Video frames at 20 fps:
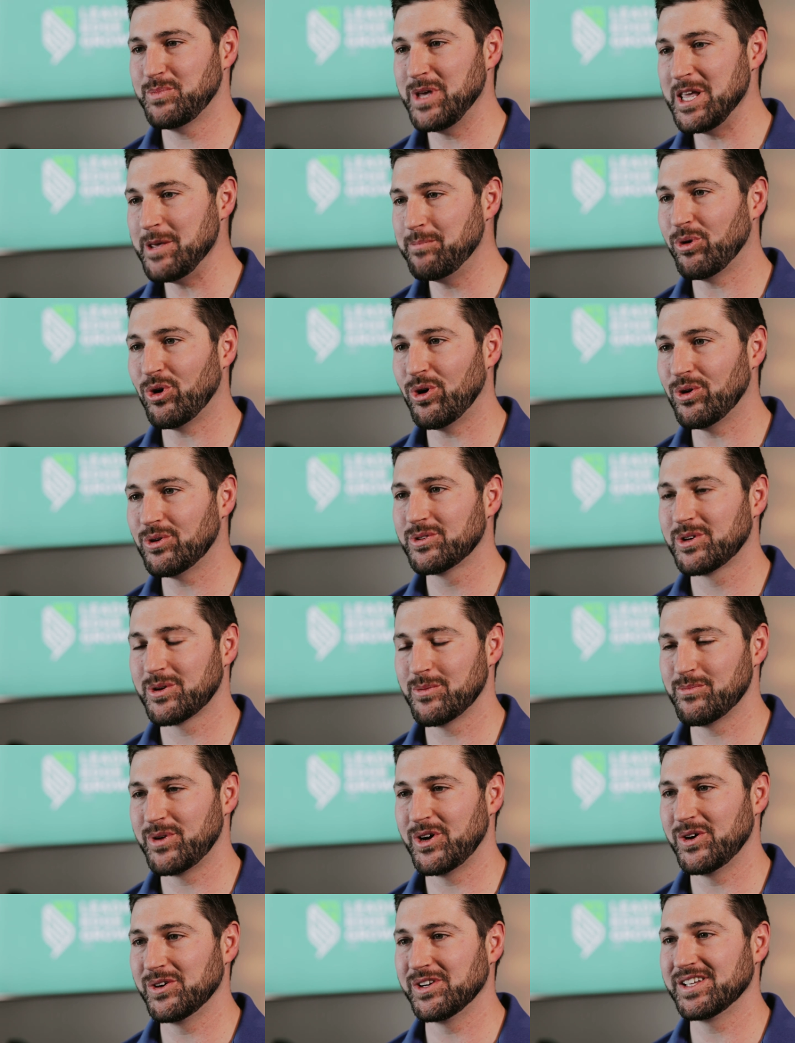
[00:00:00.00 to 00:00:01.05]
people
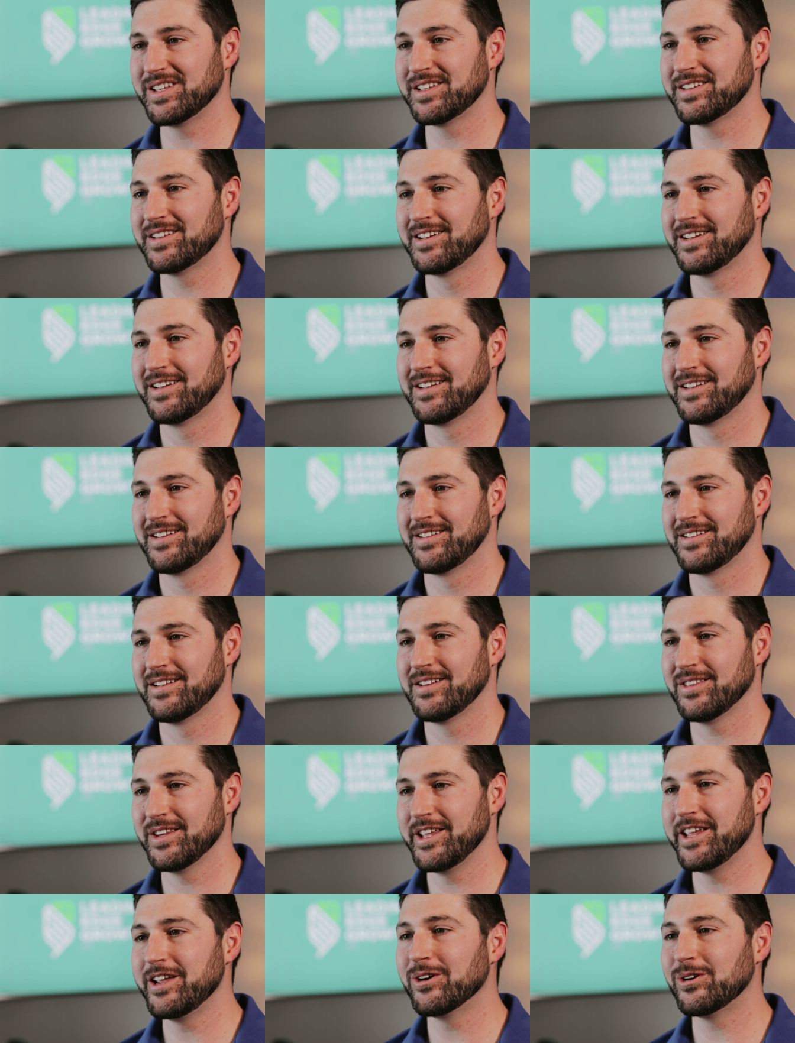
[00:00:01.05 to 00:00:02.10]
component,
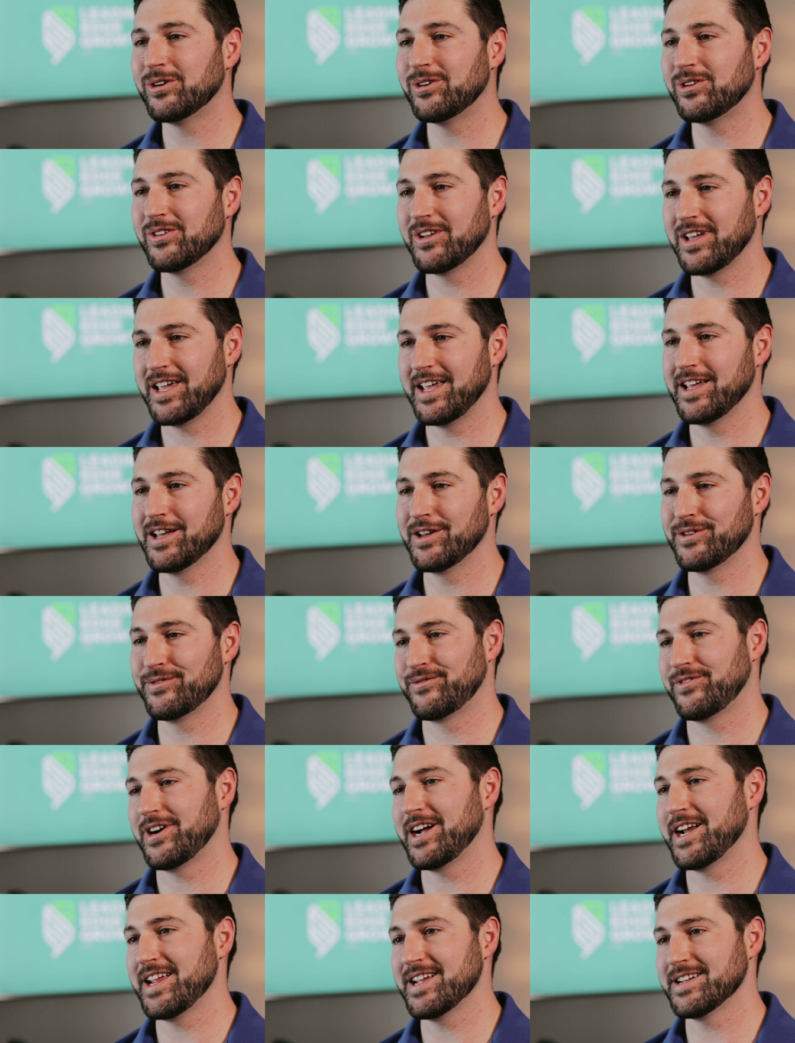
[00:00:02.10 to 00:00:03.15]
legal, and
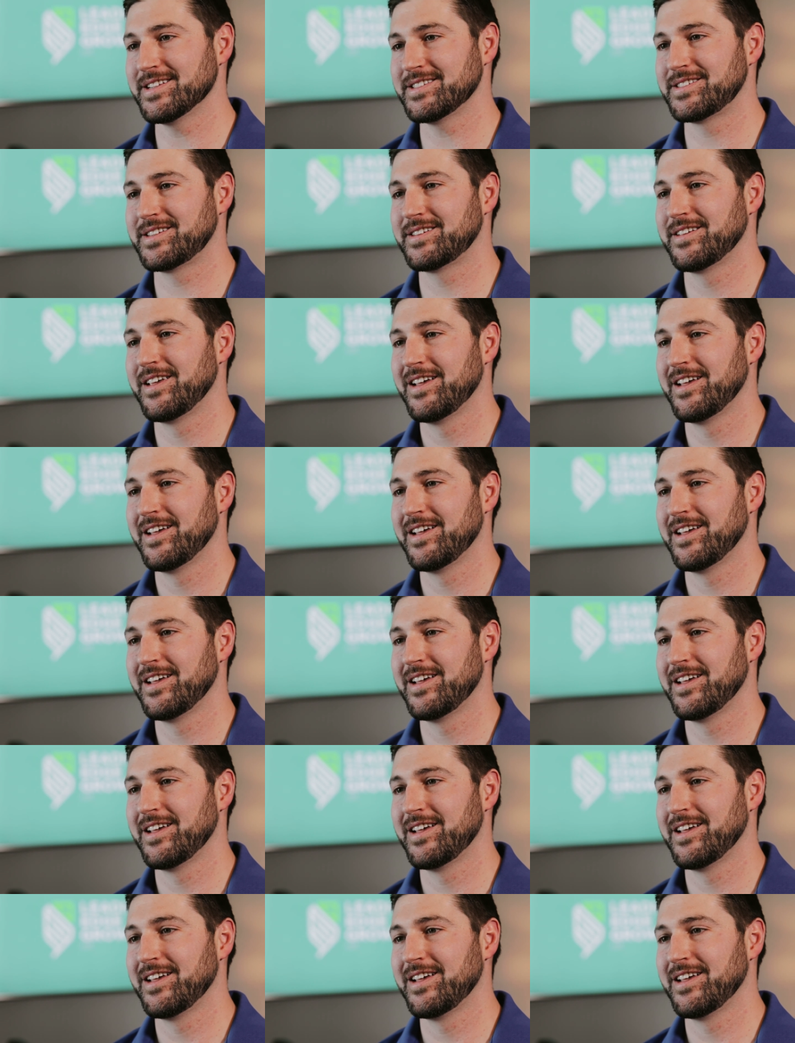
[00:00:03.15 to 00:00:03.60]
finance.